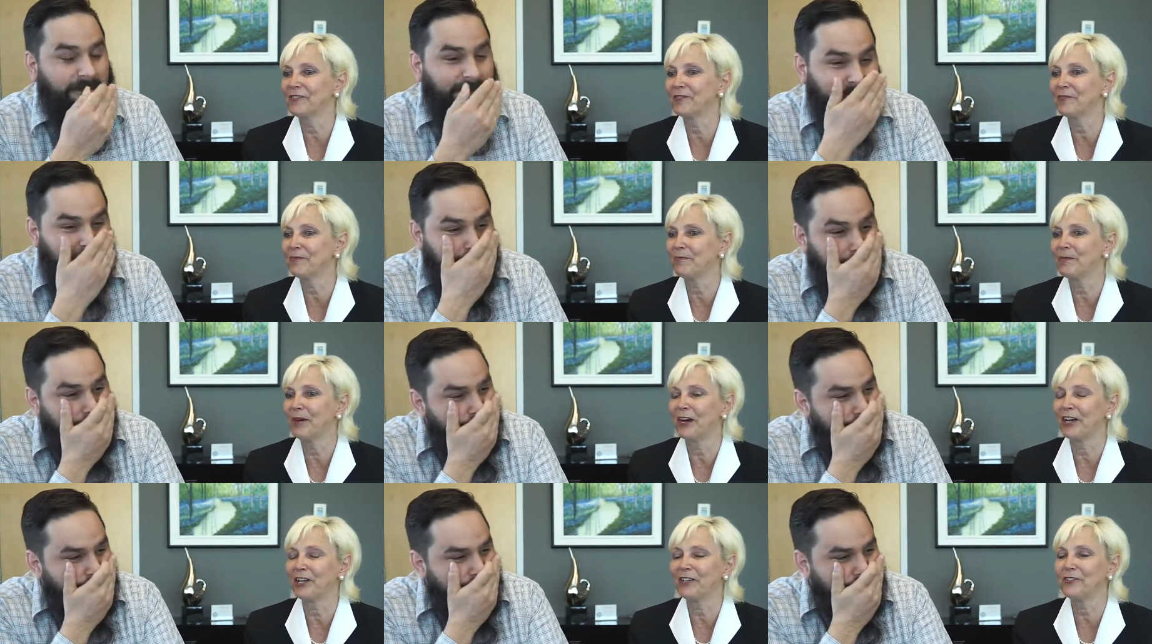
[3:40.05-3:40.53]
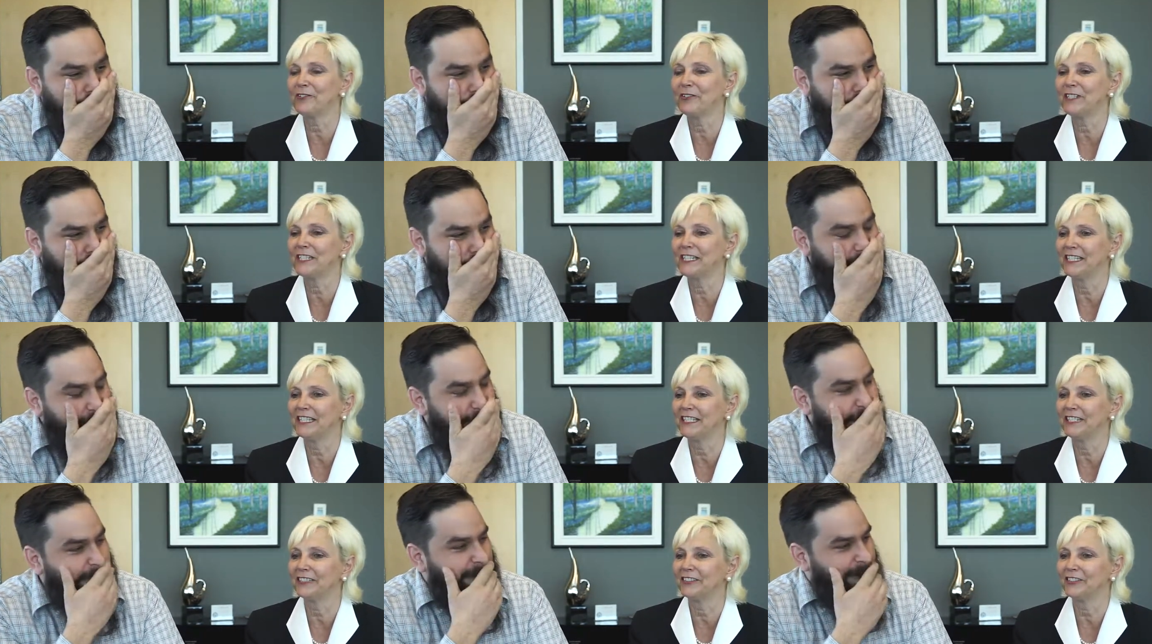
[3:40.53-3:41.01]
Speaker 1: from the Pottery
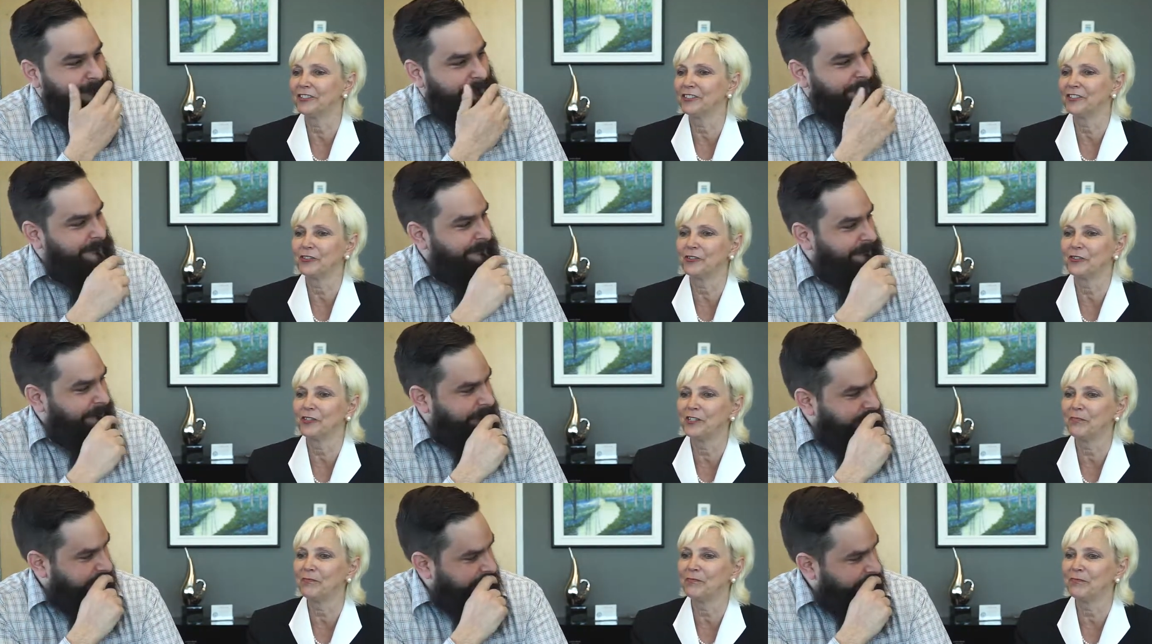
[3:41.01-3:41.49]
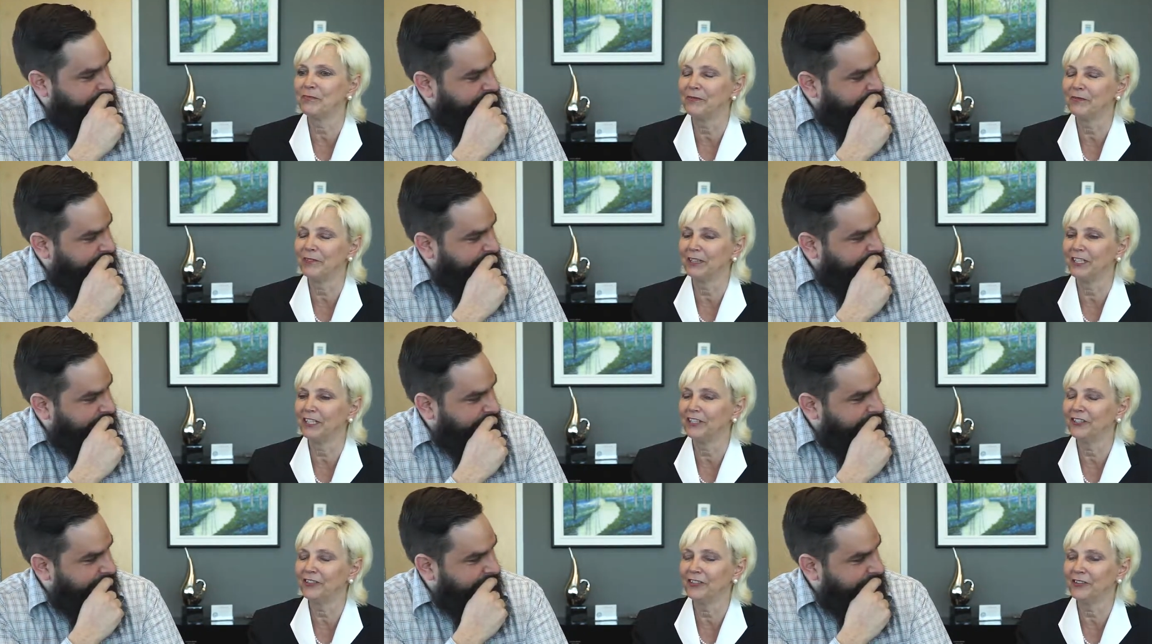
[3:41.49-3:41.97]
Guild doing,
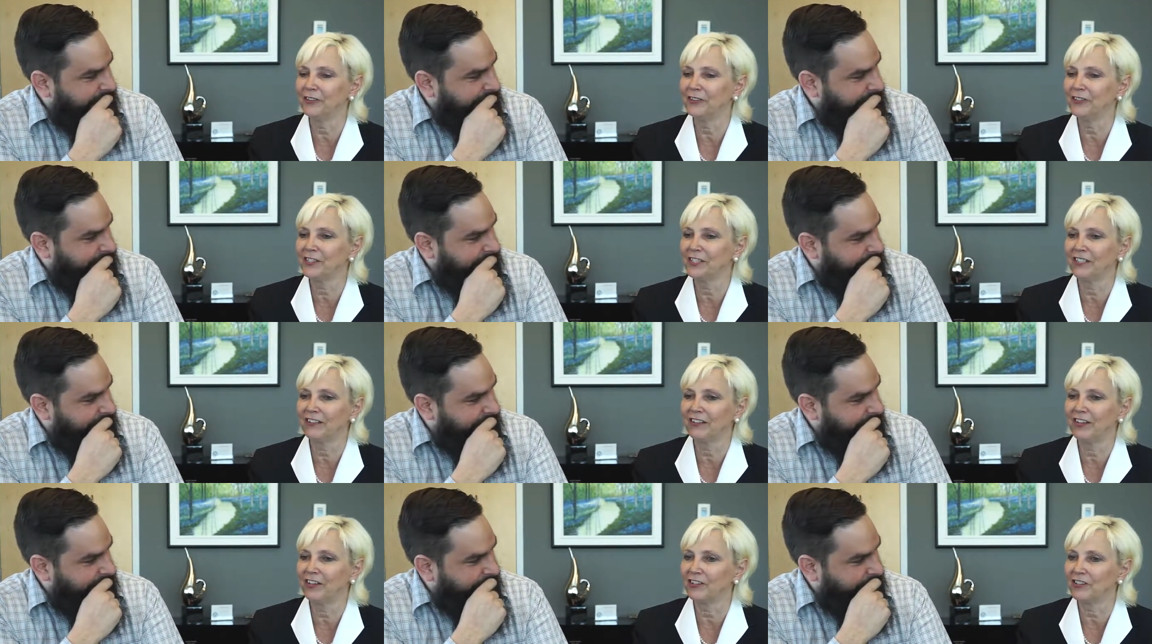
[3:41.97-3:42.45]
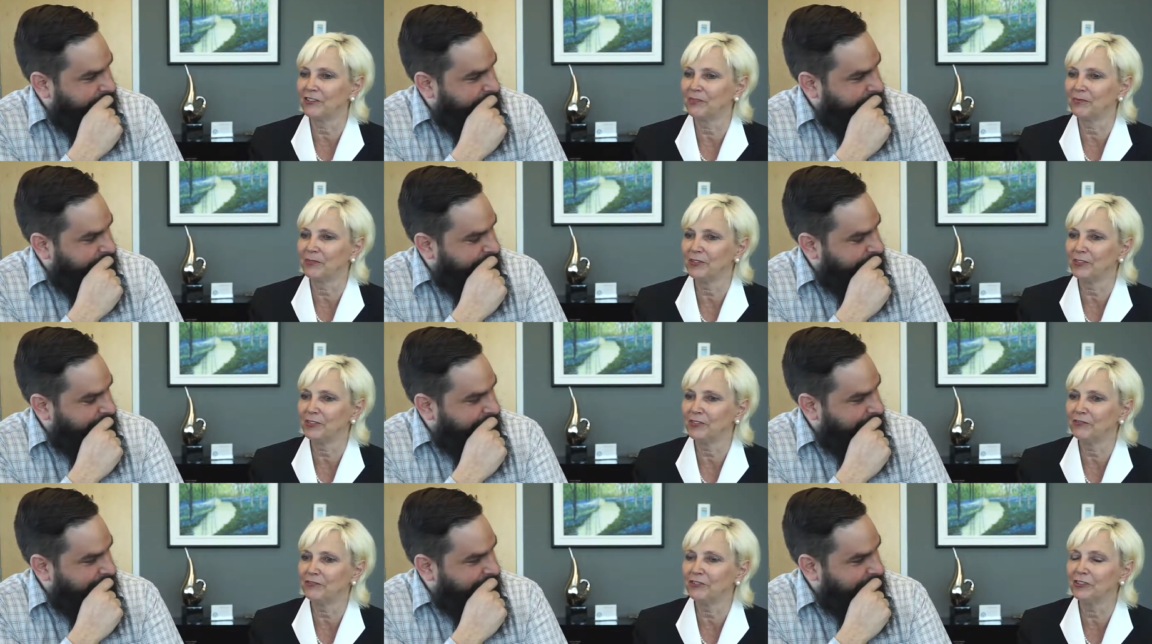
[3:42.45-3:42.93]
you know, and they got their
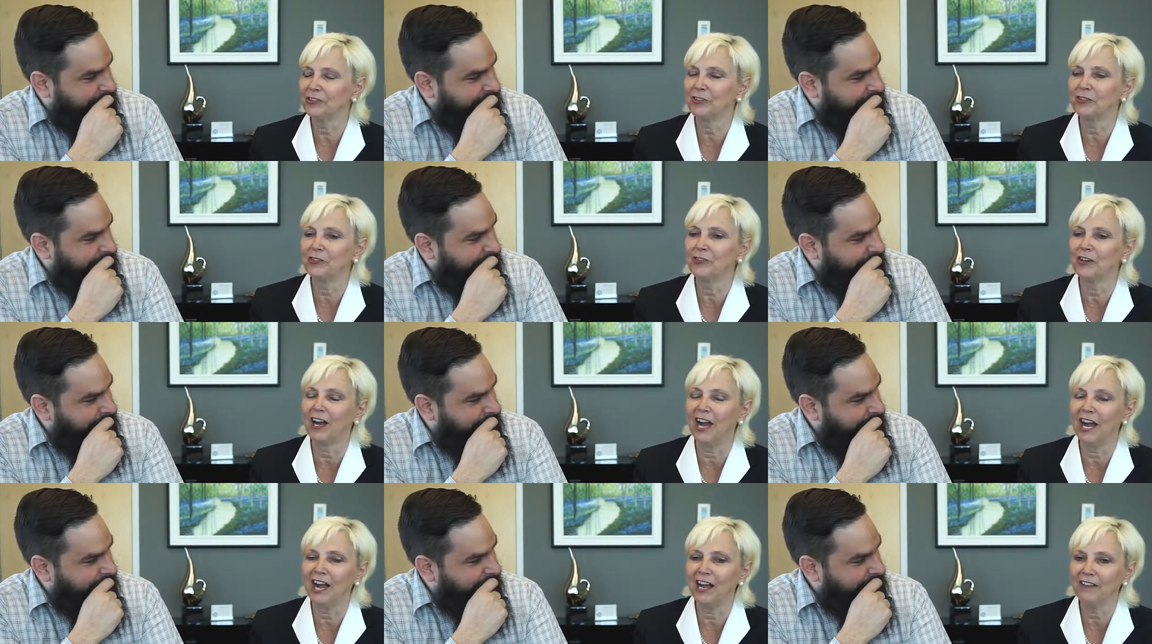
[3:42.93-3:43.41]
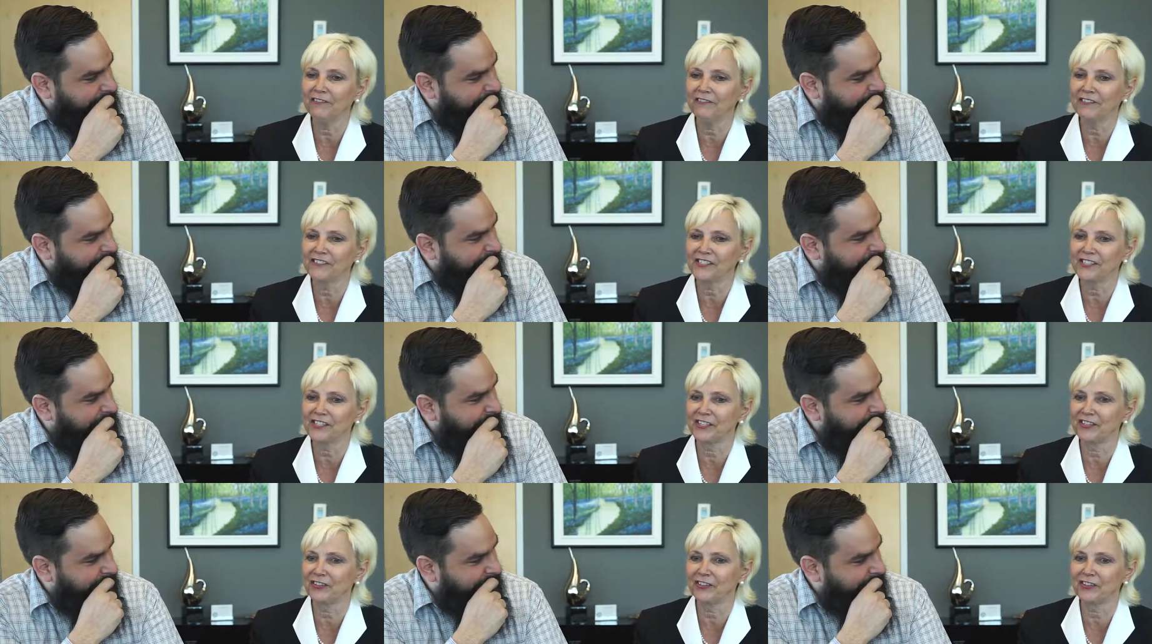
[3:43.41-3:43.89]
beautiful
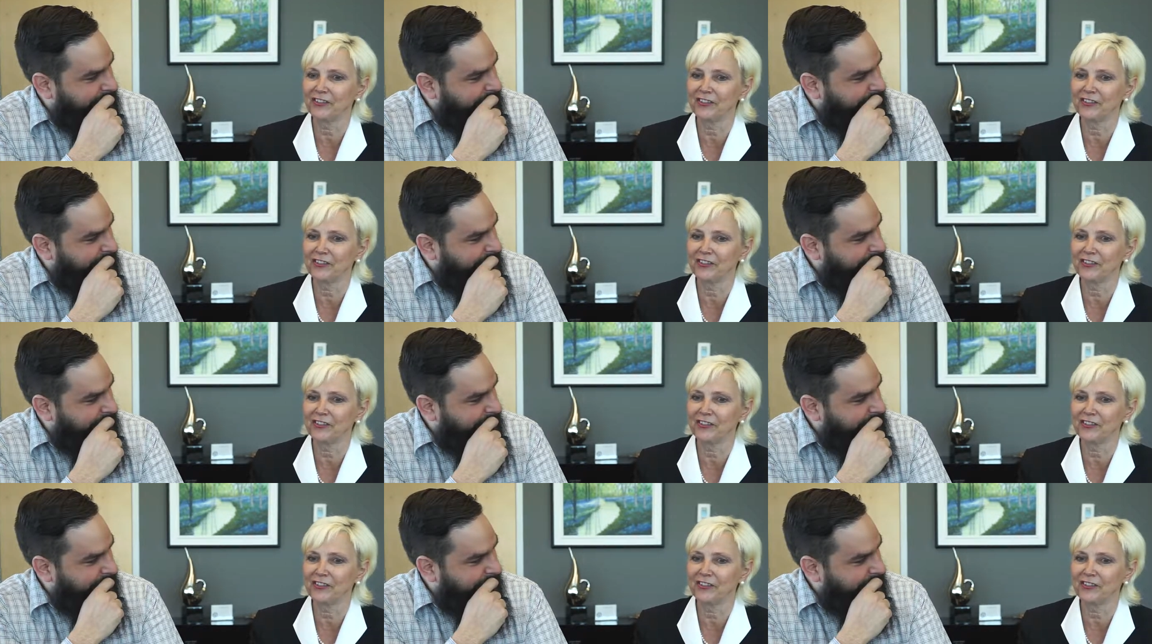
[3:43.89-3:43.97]
crafts that